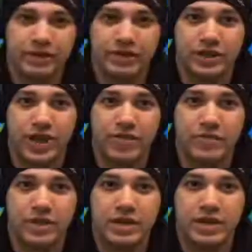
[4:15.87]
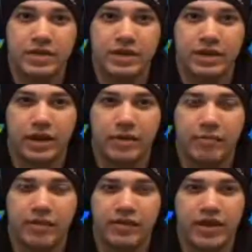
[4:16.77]
He just gave me, I think, uh,
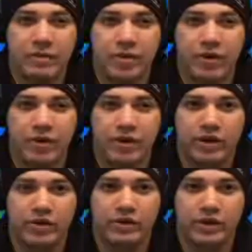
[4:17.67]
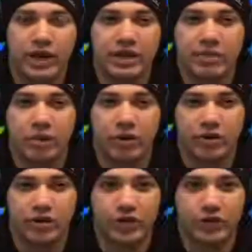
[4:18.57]
mid February to the end of
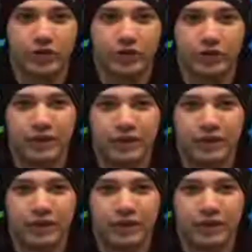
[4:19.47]
March to go through.